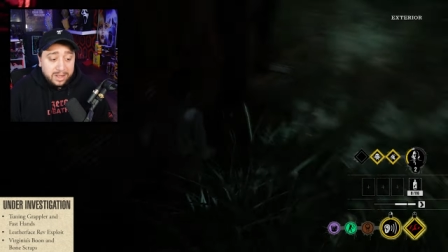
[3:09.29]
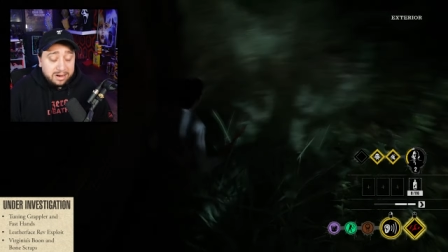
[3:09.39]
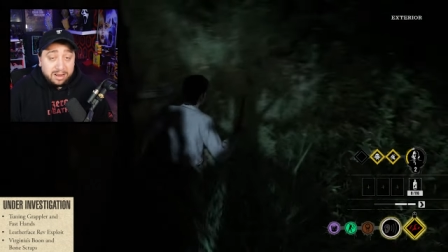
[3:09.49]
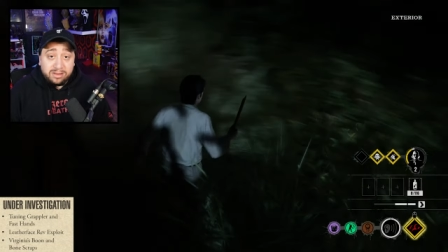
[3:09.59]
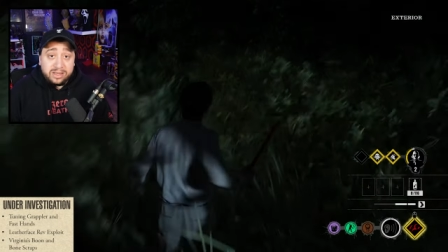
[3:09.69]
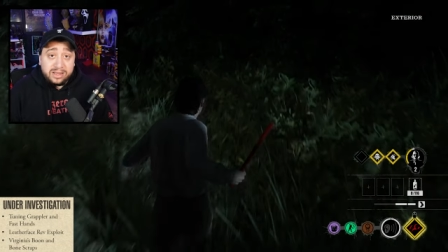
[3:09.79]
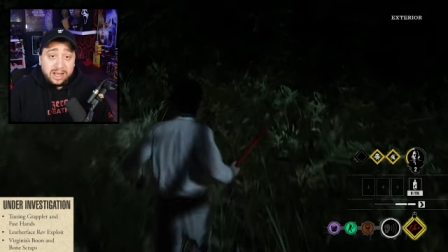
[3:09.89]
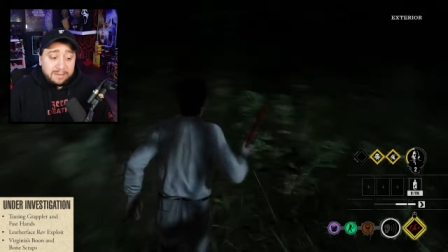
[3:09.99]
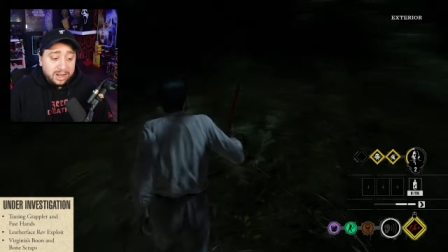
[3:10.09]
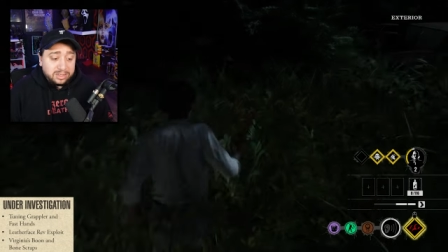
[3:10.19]
Another thing
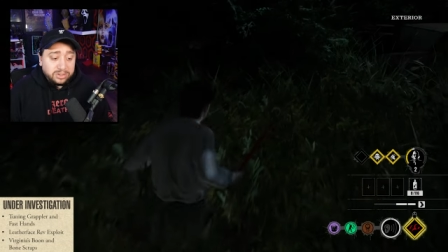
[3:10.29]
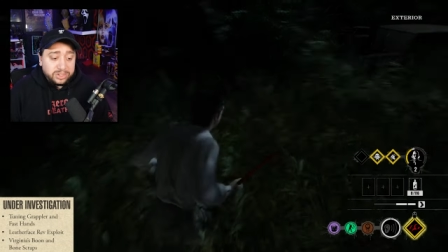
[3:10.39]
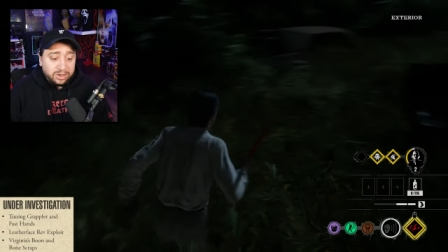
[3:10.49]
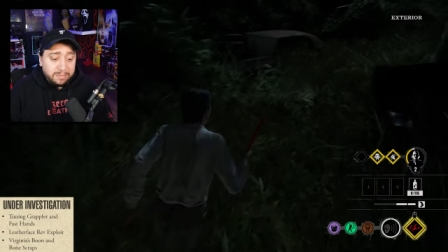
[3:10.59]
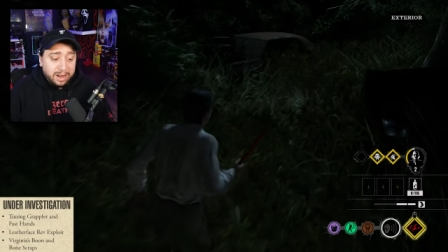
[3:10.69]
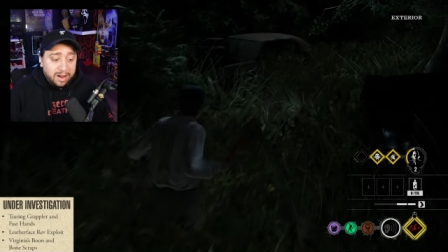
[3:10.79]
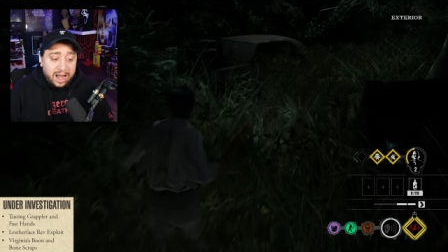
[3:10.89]
that I'm not too sure about.